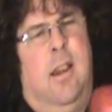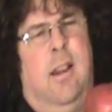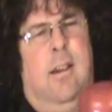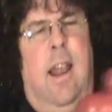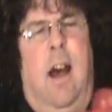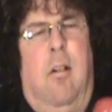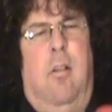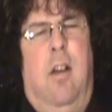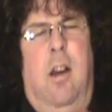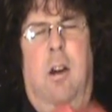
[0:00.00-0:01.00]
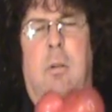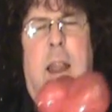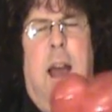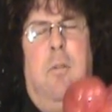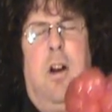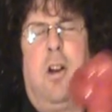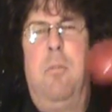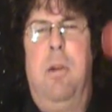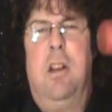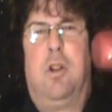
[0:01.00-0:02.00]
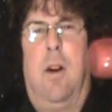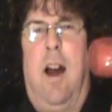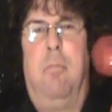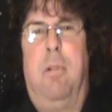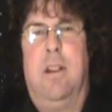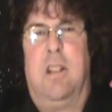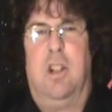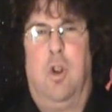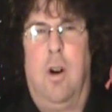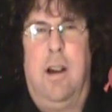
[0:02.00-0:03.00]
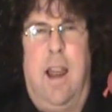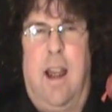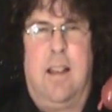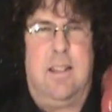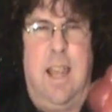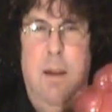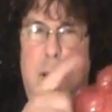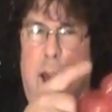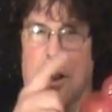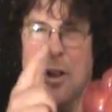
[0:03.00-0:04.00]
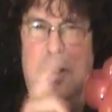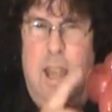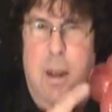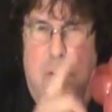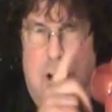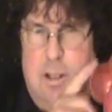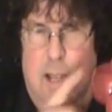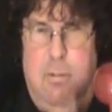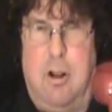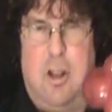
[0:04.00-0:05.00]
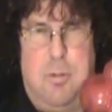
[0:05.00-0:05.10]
Now, here we have what could be a giraffe, but it's a short neck, same antlers, same ears, same nose.